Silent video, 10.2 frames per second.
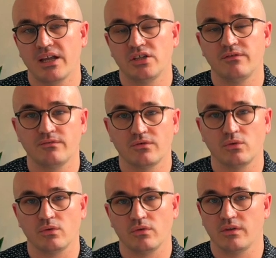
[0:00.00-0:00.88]
you
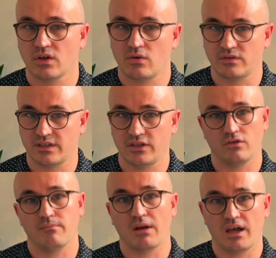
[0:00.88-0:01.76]
for the course that
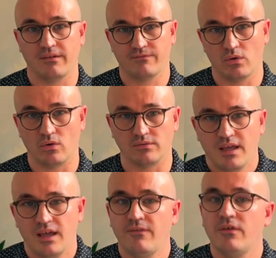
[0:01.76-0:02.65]
you're applying for.
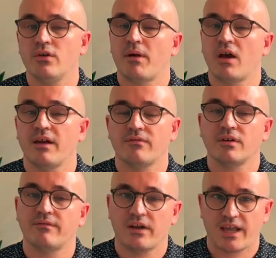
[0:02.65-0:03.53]
If you're applying for
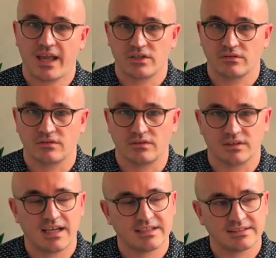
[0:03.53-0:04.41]
a vocational course,
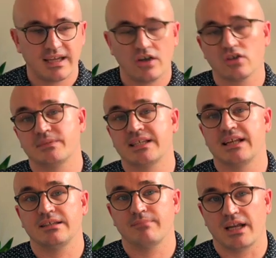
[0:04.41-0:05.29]
let's say
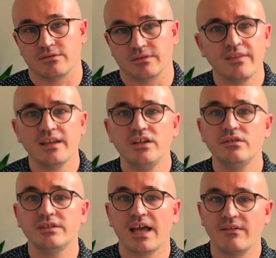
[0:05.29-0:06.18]
hospitality management, then
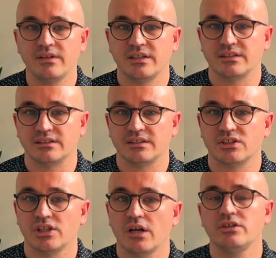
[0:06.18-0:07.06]
use evidence that
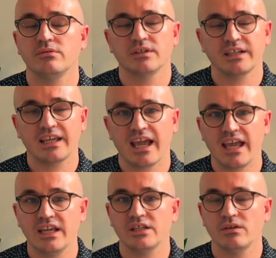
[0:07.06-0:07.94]
shows you are
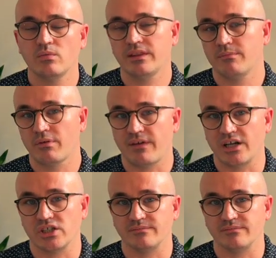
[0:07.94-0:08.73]
engaging with the profession,